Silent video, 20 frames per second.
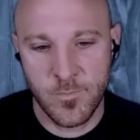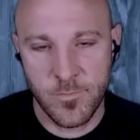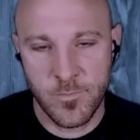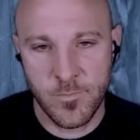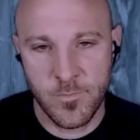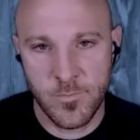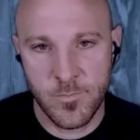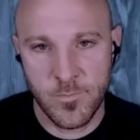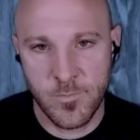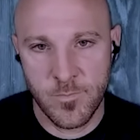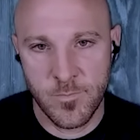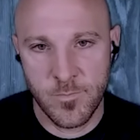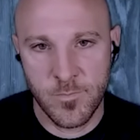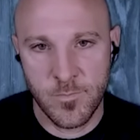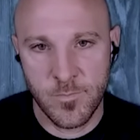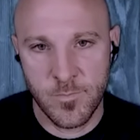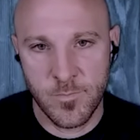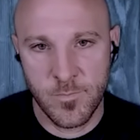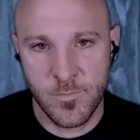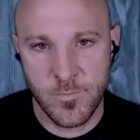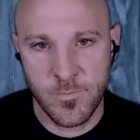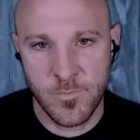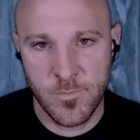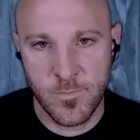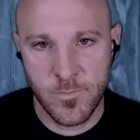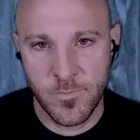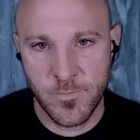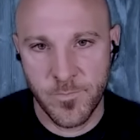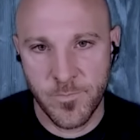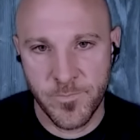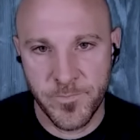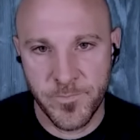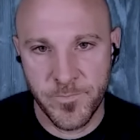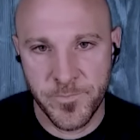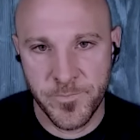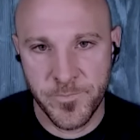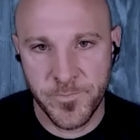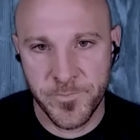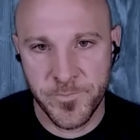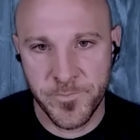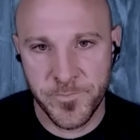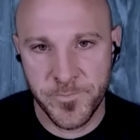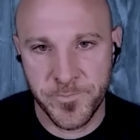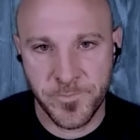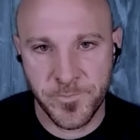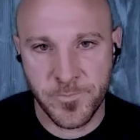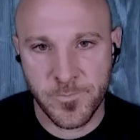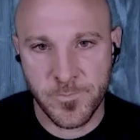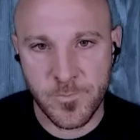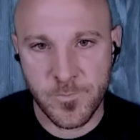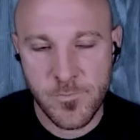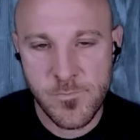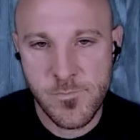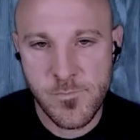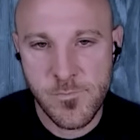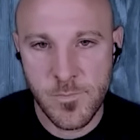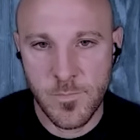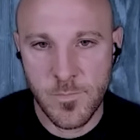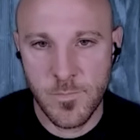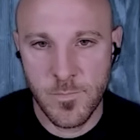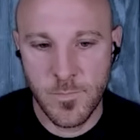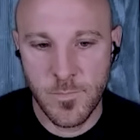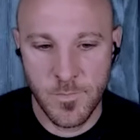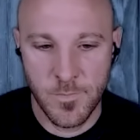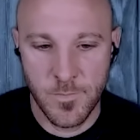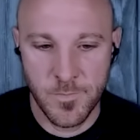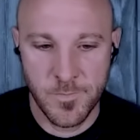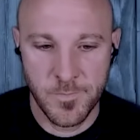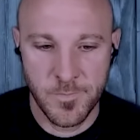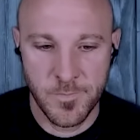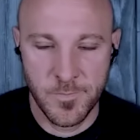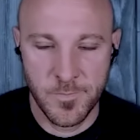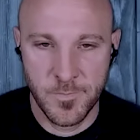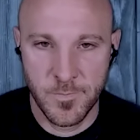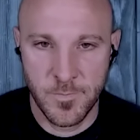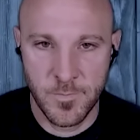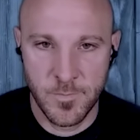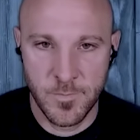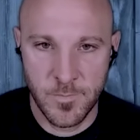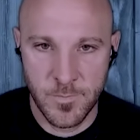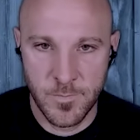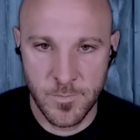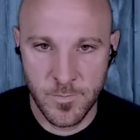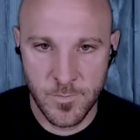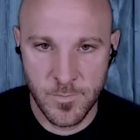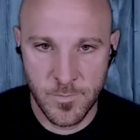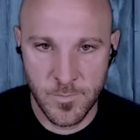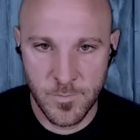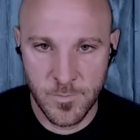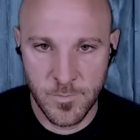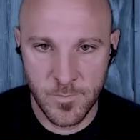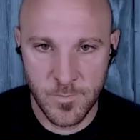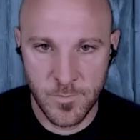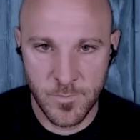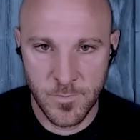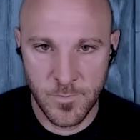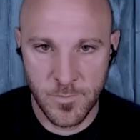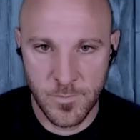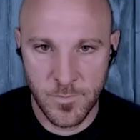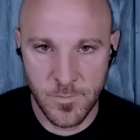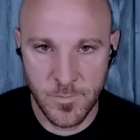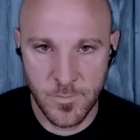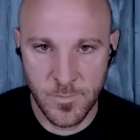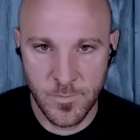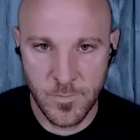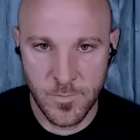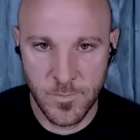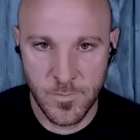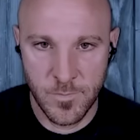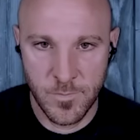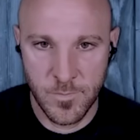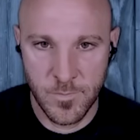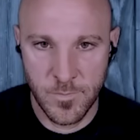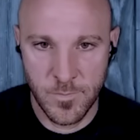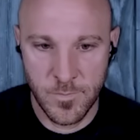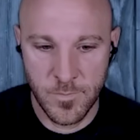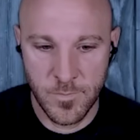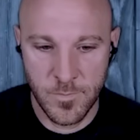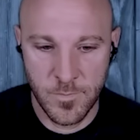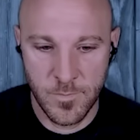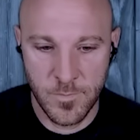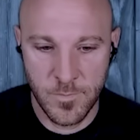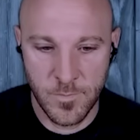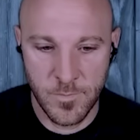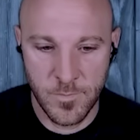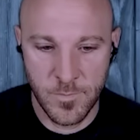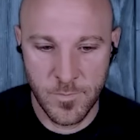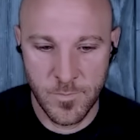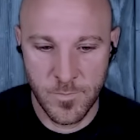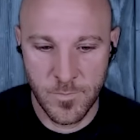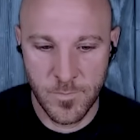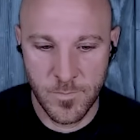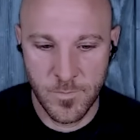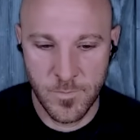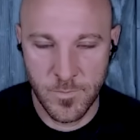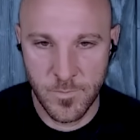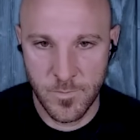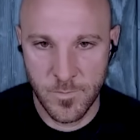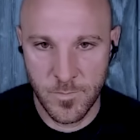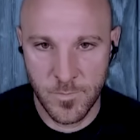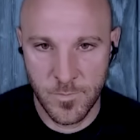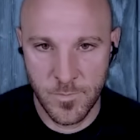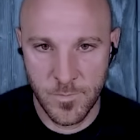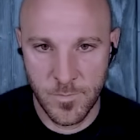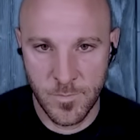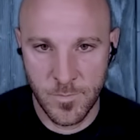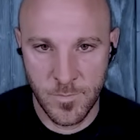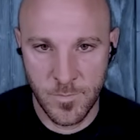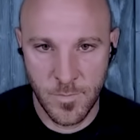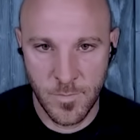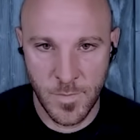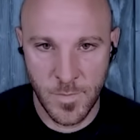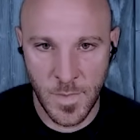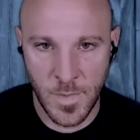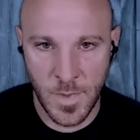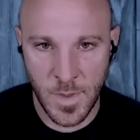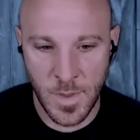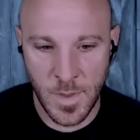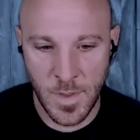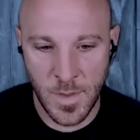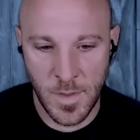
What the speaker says: (silent)